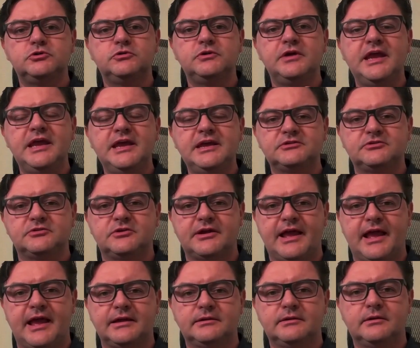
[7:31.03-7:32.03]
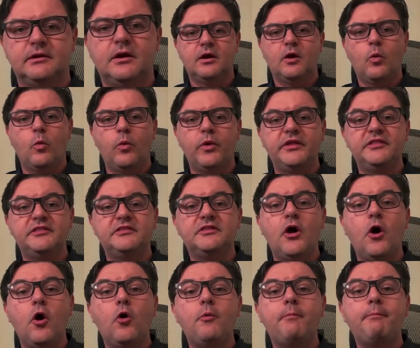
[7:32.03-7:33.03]
to the internet with
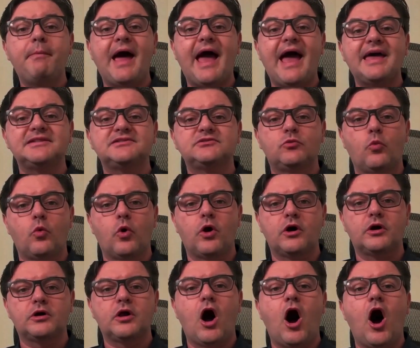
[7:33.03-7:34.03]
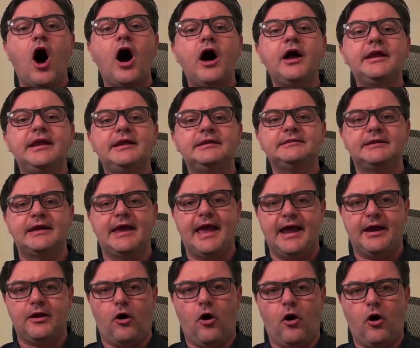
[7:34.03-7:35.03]
no password on it
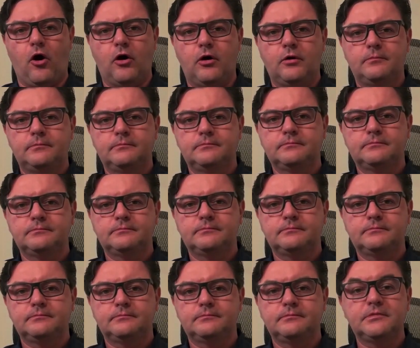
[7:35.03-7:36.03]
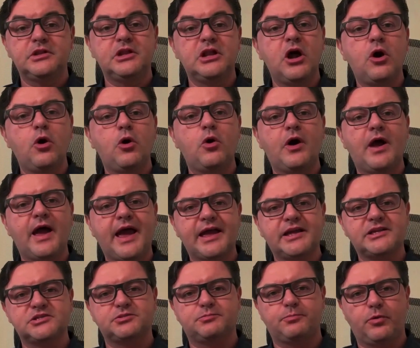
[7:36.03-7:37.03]
at all. No
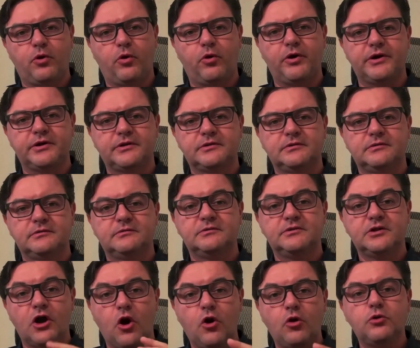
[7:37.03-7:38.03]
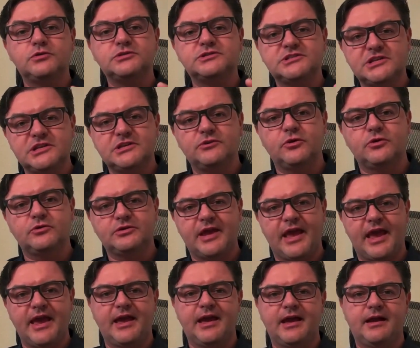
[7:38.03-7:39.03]
exploit, no 0
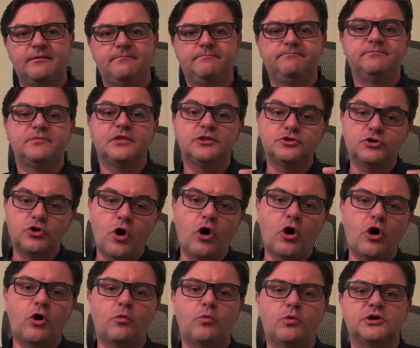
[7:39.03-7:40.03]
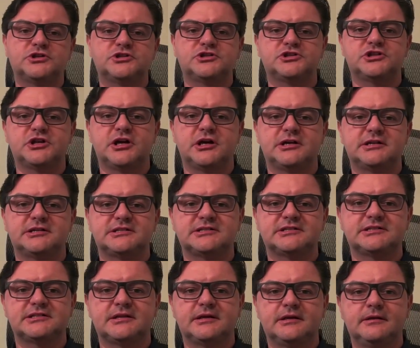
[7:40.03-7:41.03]
day. The door was
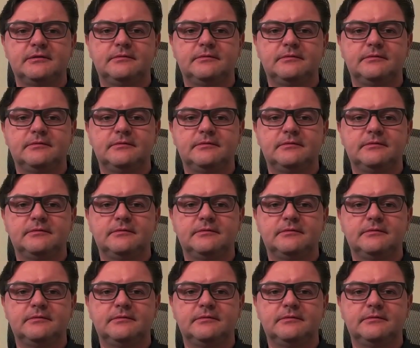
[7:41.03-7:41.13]
just